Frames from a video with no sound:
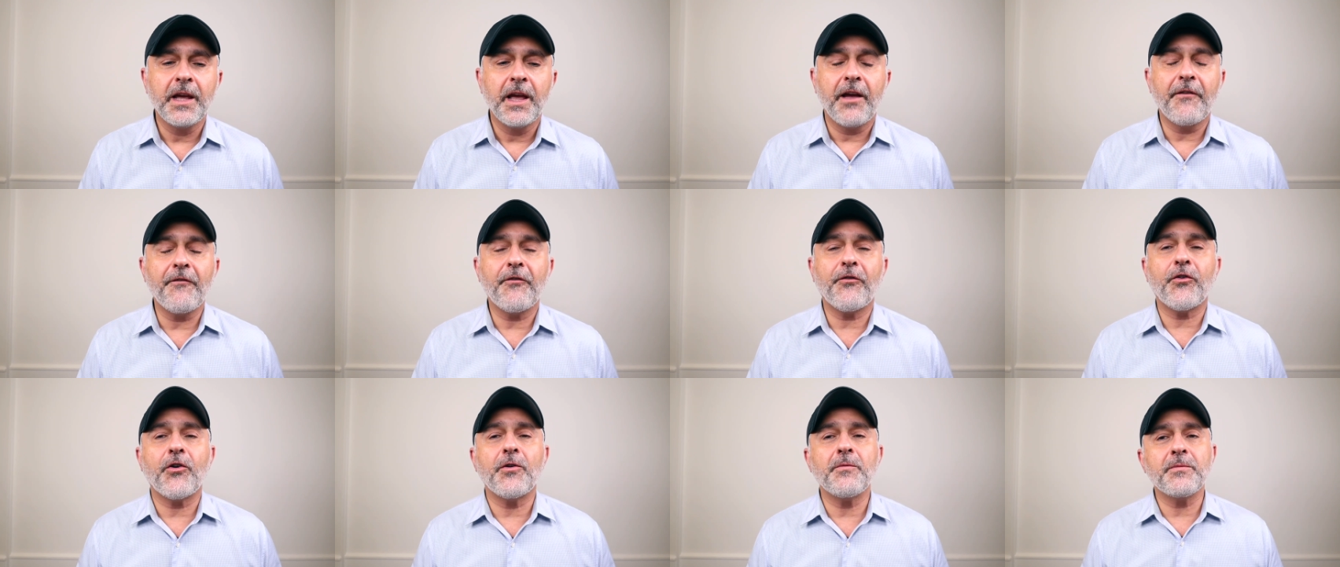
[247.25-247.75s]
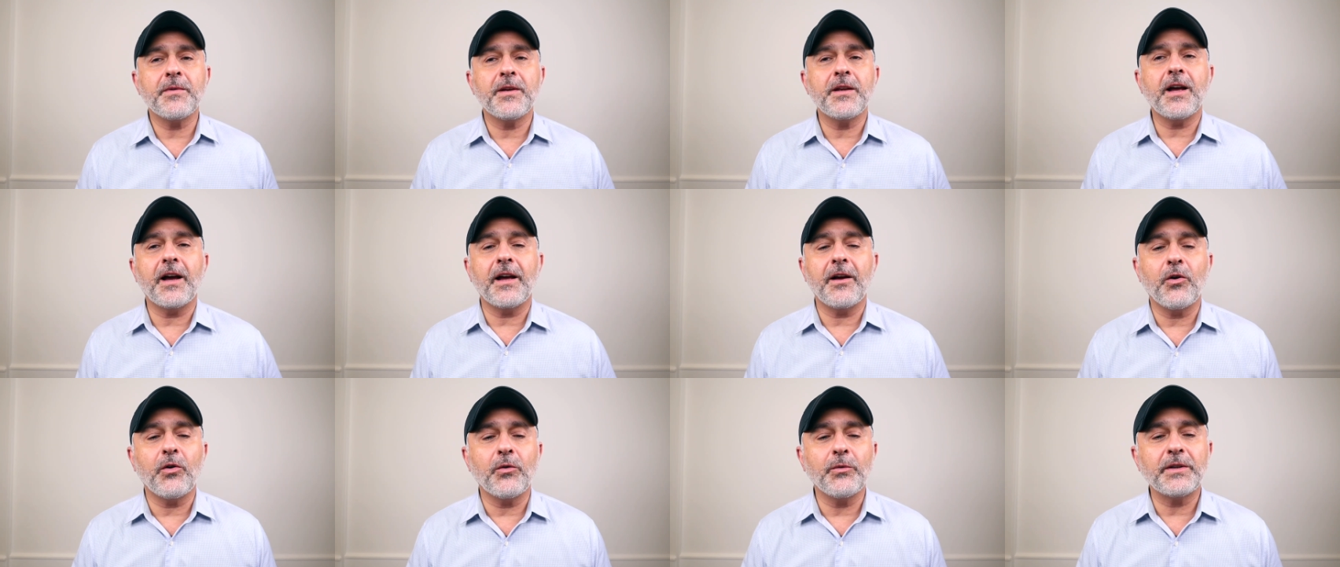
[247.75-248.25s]
And for me,
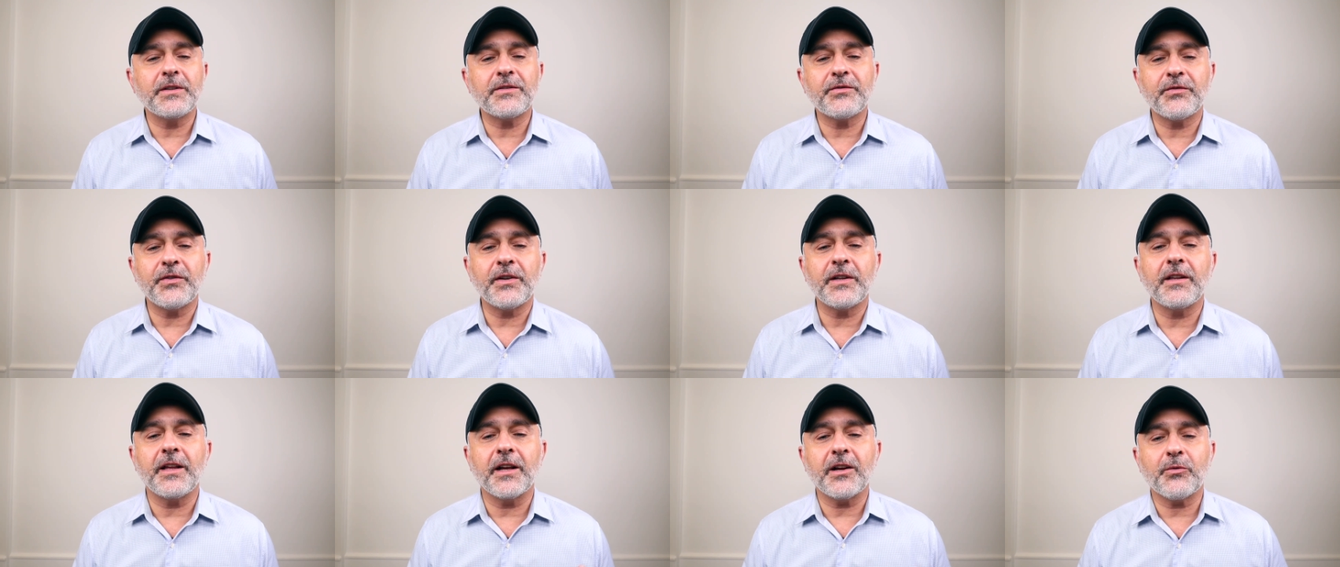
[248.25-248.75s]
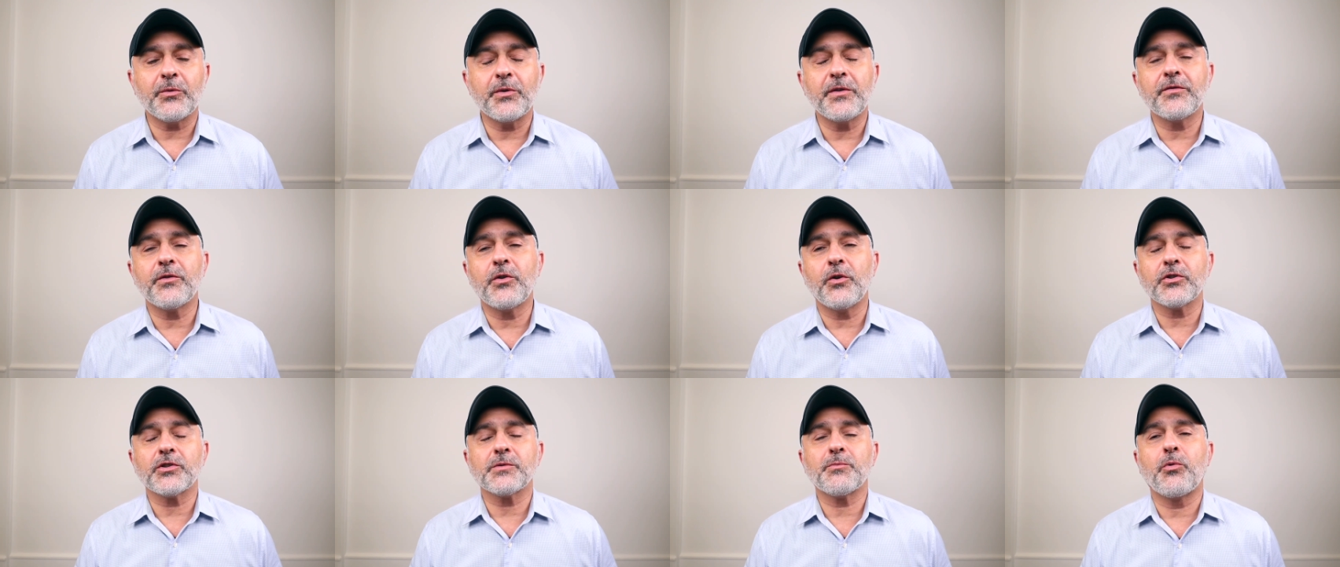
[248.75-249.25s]
I always felt like Rive
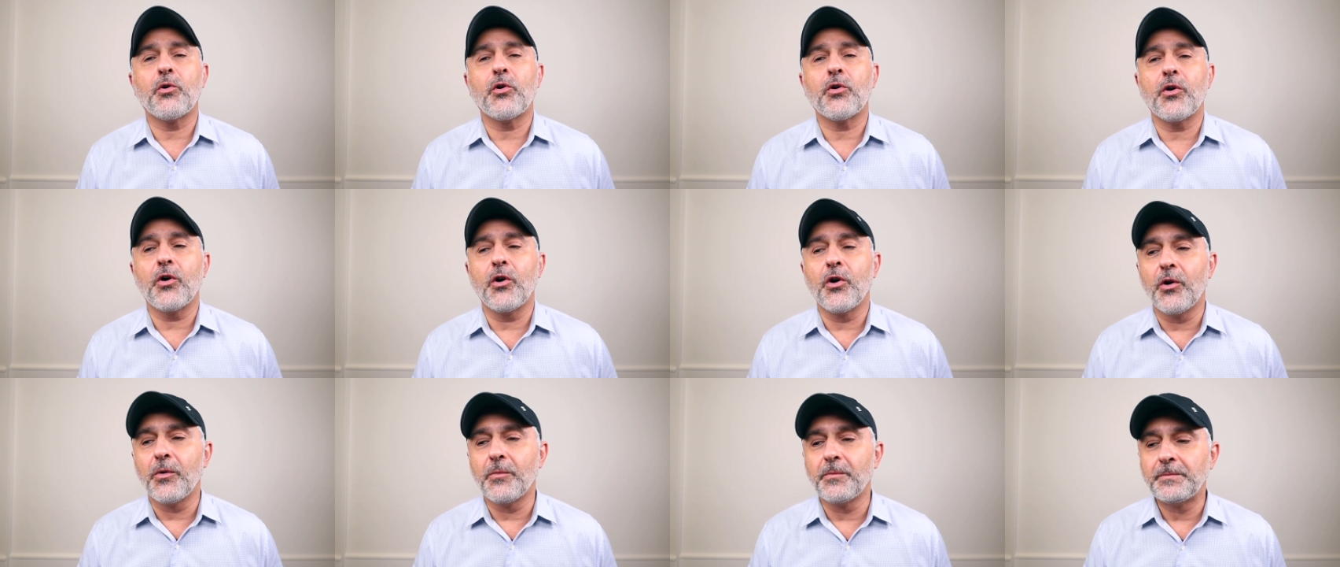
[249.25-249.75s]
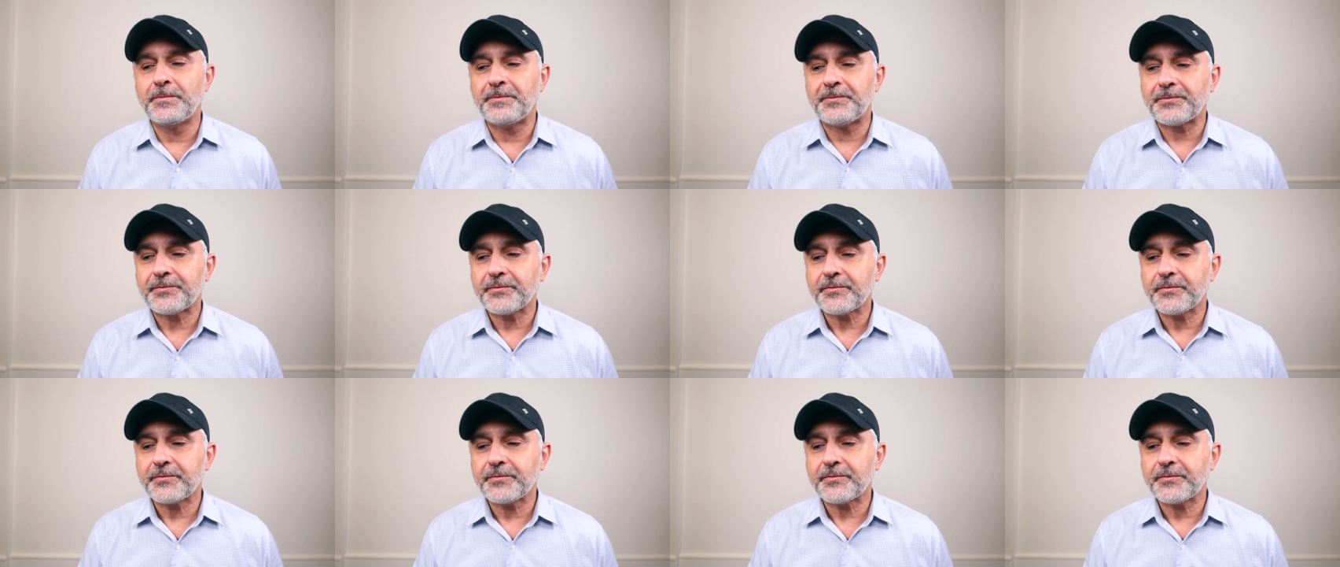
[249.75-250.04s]
Gauche Pour Homme